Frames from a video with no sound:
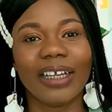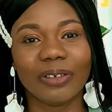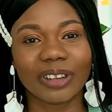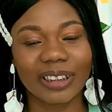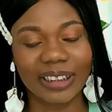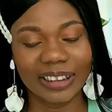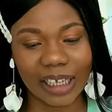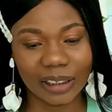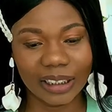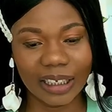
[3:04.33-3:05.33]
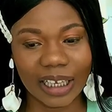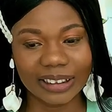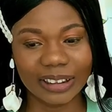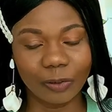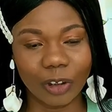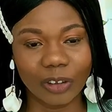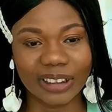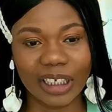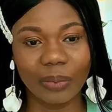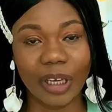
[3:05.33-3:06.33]
it was exactly as if God was
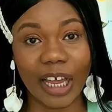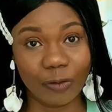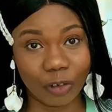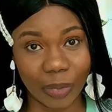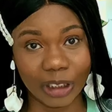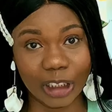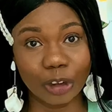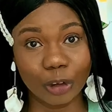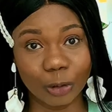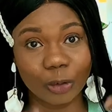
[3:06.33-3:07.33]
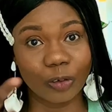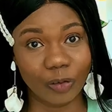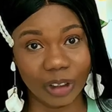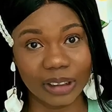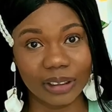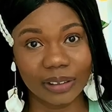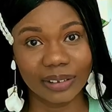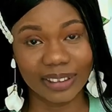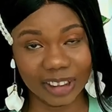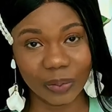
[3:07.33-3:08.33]
telling me, I have commanded you to feed this